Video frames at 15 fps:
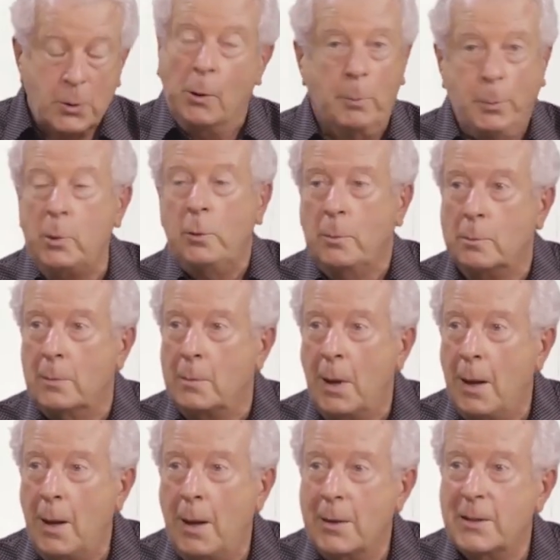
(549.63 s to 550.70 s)
So boom,
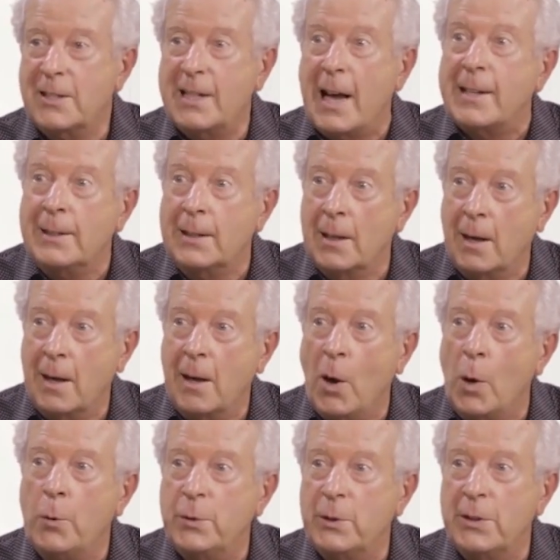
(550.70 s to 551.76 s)
suddenly
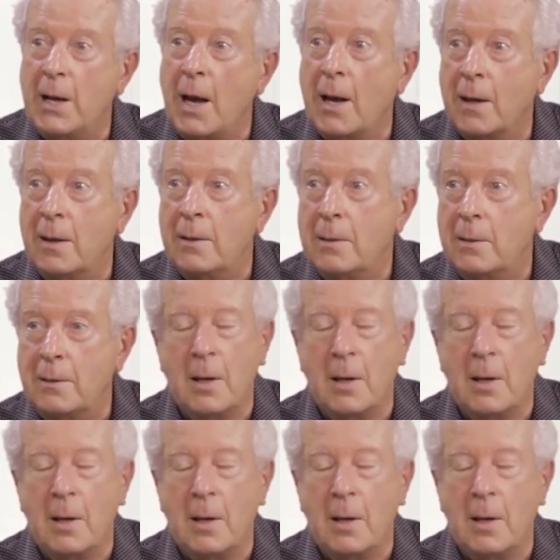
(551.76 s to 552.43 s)
overnight,